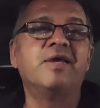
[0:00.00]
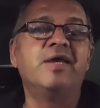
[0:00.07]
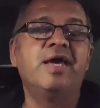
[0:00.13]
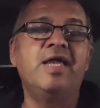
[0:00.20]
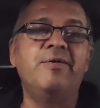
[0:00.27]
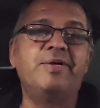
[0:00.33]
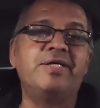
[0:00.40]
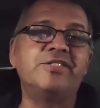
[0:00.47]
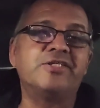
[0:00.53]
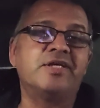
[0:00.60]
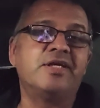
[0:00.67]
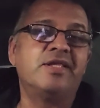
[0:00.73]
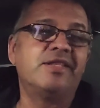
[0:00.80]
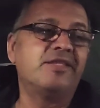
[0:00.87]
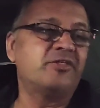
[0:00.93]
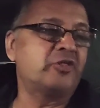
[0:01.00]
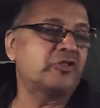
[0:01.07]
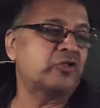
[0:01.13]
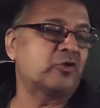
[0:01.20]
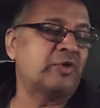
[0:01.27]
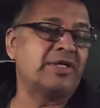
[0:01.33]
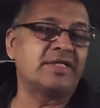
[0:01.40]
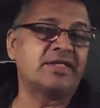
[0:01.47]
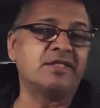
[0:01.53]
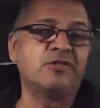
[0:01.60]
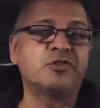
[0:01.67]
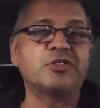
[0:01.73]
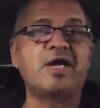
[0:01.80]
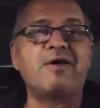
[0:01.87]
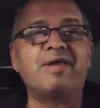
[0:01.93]
Anyways, this is just a quick little
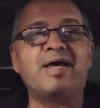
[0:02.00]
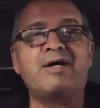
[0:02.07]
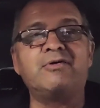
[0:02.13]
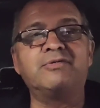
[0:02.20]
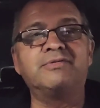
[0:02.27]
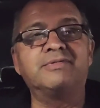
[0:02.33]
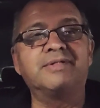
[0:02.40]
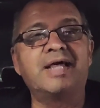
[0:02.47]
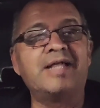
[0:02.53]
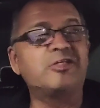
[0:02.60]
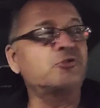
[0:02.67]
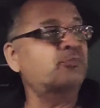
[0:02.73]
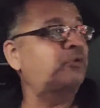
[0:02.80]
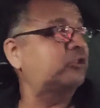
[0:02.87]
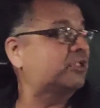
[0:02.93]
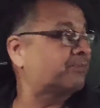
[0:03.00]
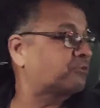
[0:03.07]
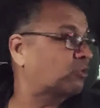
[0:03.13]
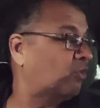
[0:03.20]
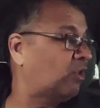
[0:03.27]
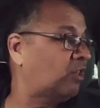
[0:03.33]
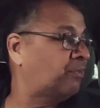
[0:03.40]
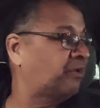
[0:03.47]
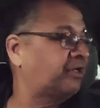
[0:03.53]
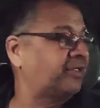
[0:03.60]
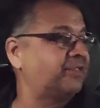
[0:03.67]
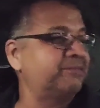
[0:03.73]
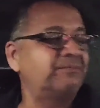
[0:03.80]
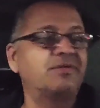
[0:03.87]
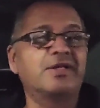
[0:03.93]
shout out. I just pulled up to
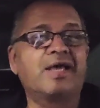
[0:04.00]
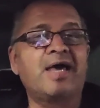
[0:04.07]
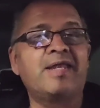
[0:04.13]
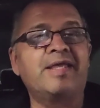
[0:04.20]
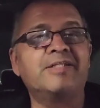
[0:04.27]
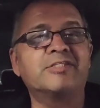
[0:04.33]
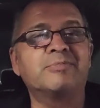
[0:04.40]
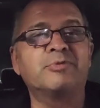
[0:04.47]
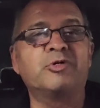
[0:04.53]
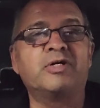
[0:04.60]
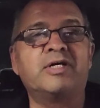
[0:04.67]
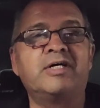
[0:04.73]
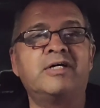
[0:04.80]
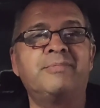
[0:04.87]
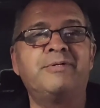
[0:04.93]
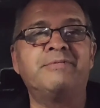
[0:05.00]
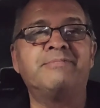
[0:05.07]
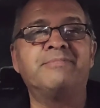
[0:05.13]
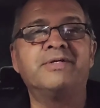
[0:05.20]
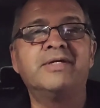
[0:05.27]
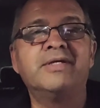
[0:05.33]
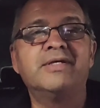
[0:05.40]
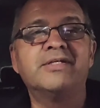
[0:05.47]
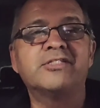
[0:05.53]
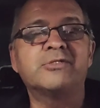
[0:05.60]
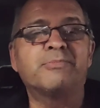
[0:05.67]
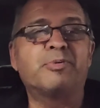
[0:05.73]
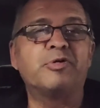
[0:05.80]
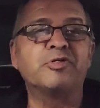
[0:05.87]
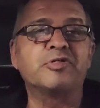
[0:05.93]
Walmart, got to get some grub and some
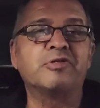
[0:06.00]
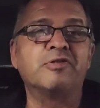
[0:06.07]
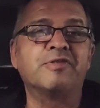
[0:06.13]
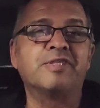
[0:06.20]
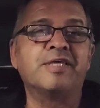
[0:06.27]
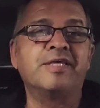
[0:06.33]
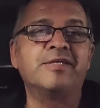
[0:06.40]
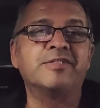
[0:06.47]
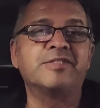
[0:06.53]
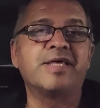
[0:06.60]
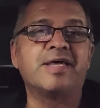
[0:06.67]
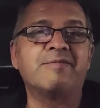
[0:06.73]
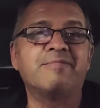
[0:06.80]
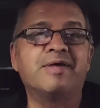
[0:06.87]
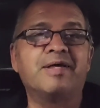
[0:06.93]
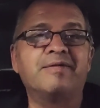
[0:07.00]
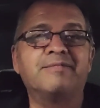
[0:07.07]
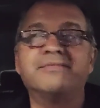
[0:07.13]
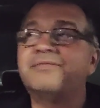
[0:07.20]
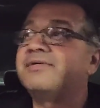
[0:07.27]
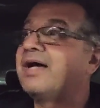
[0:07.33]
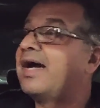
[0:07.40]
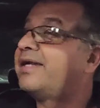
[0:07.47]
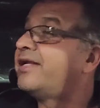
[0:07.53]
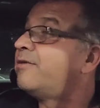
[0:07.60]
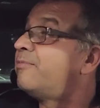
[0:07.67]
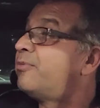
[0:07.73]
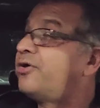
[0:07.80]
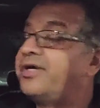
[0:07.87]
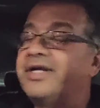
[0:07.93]
personal things that I didn't
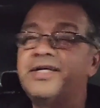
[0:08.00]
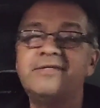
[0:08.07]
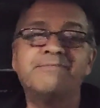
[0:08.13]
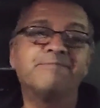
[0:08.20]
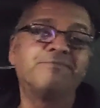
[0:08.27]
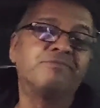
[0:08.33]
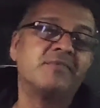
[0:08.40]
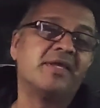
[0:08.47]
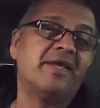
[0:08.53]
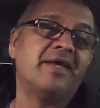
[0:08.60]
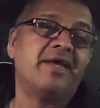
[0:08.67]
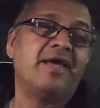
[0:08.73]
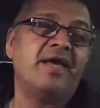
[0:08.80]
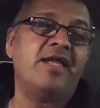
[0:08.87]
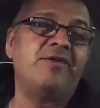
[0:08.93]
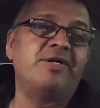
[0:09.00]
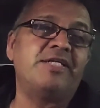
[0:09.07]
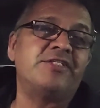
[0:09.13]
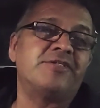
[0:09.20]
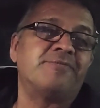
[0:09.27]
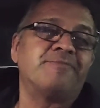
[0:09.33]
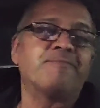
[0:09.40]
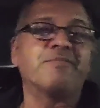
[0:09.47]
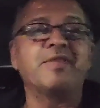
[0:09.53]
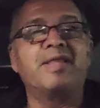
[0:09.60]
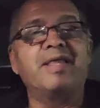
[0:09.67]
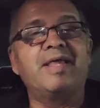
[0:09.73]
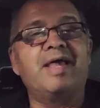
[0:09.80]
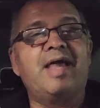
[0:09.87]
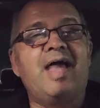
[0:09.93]
bring. Anyways,
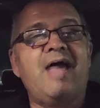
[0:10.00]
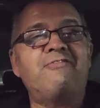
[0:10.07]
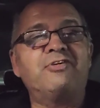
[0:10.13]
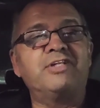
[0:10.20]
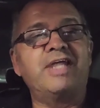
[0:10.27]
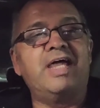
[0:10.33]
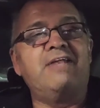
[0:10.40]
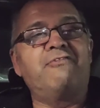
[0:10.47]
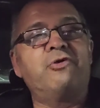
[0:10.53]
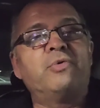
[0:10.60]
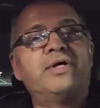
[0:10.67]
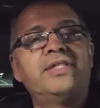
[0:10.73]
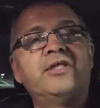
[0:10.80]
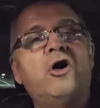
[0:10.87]
have a good night, everyone.